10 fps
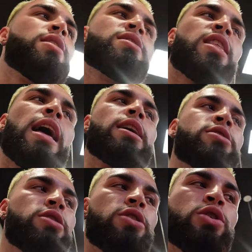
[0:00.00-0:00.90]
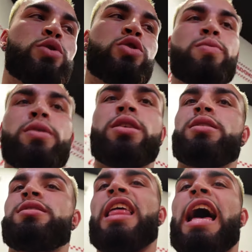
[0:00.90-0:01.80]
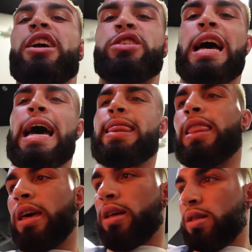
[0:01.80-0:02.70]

slash YouTuber slash athlete.